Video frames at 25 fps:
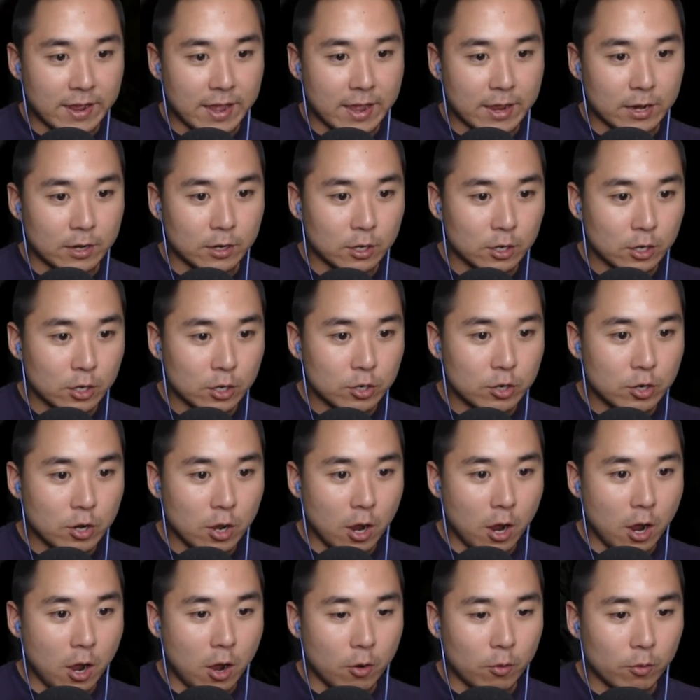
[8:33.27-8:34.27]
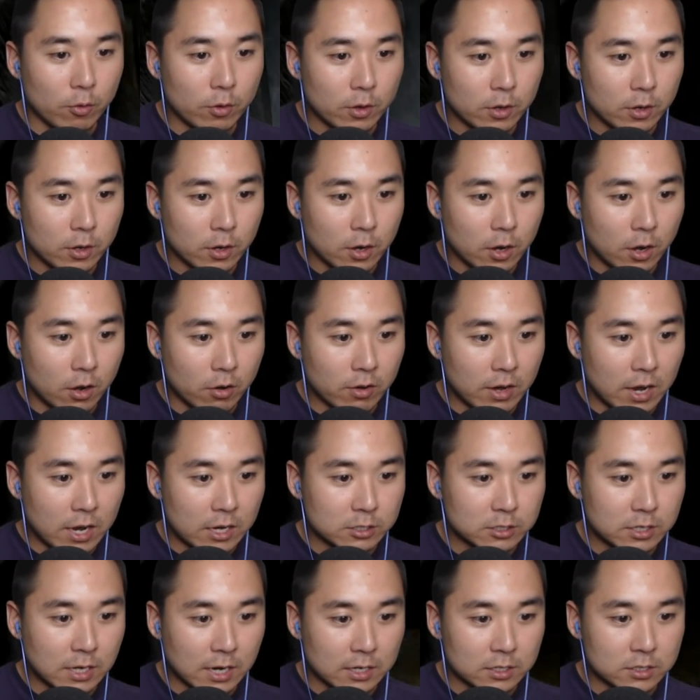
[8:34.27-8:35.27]
end. No. Oh
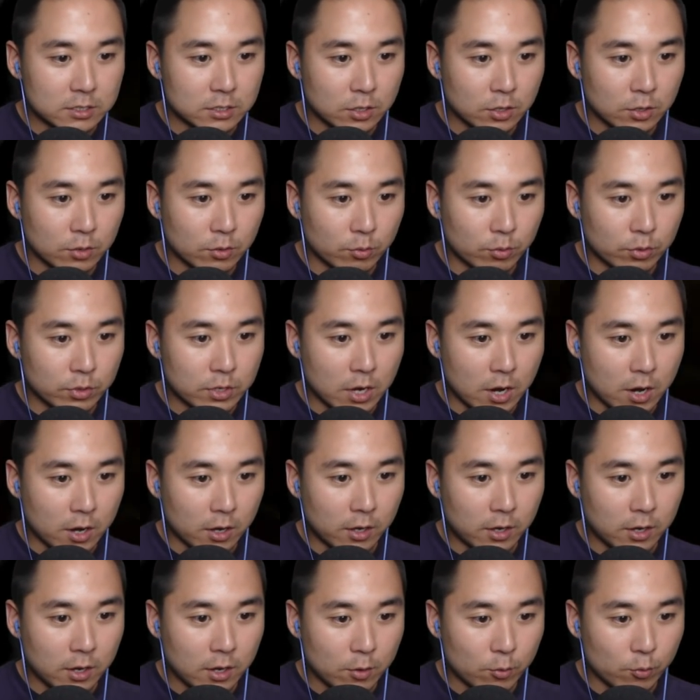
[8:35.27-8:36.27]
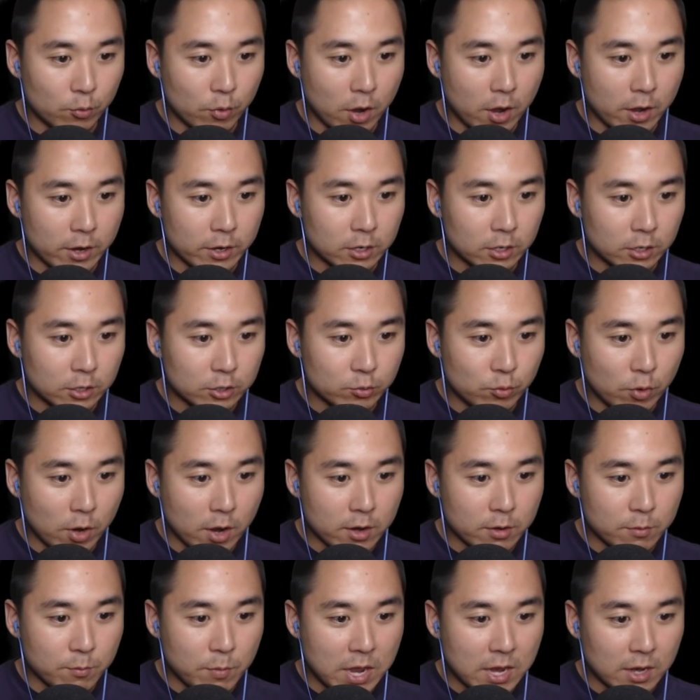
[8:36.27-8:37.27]
gosh, guys, we're dark.
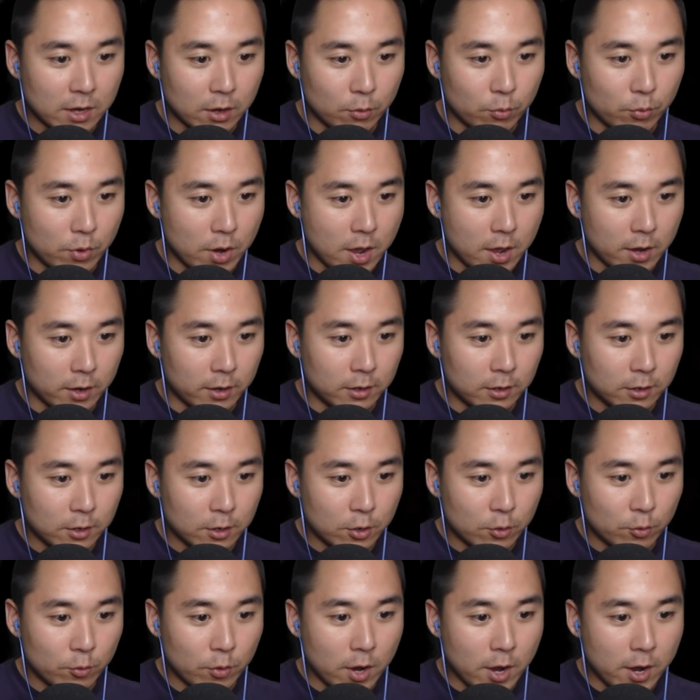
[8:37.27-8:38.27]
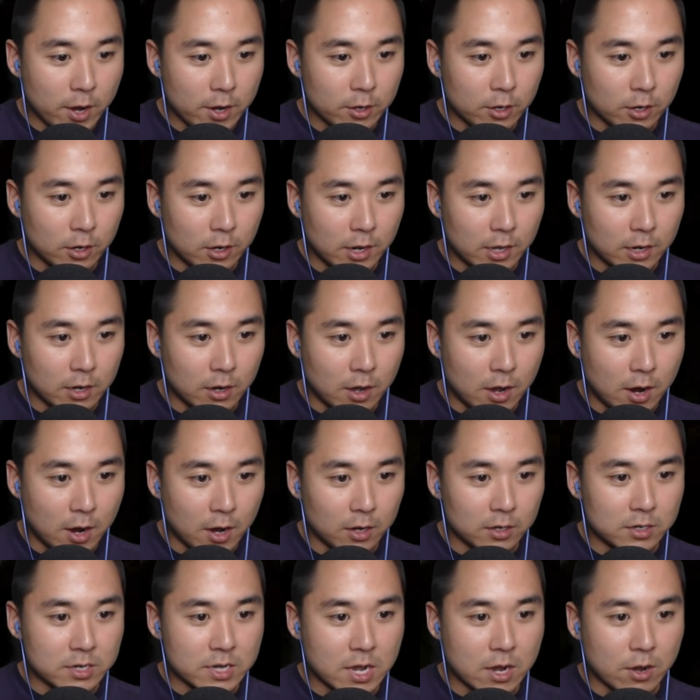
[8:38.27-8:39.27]
Run, Mangle, run your little
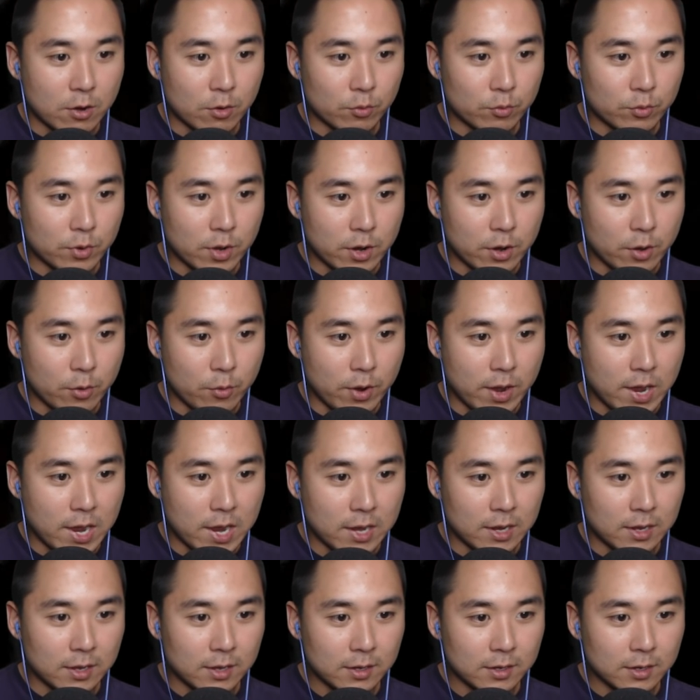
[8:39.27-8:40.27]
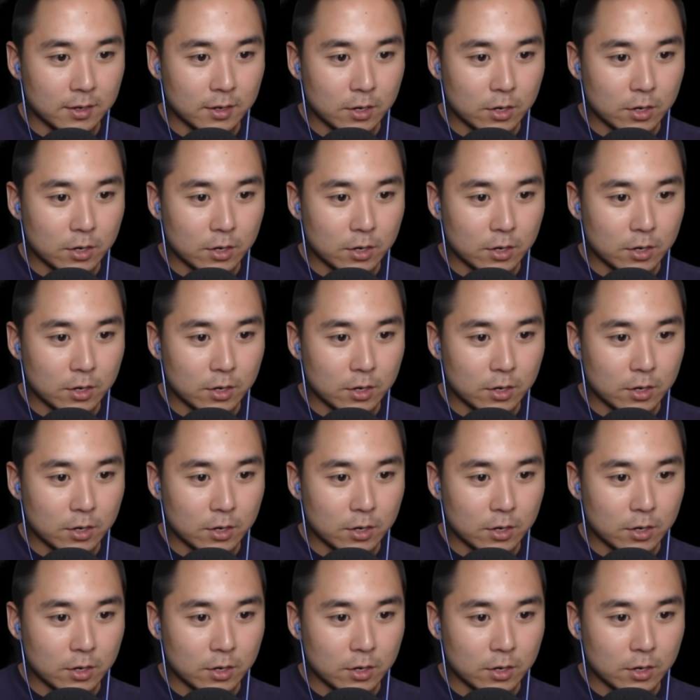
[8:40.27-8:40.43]
heart out. Run away.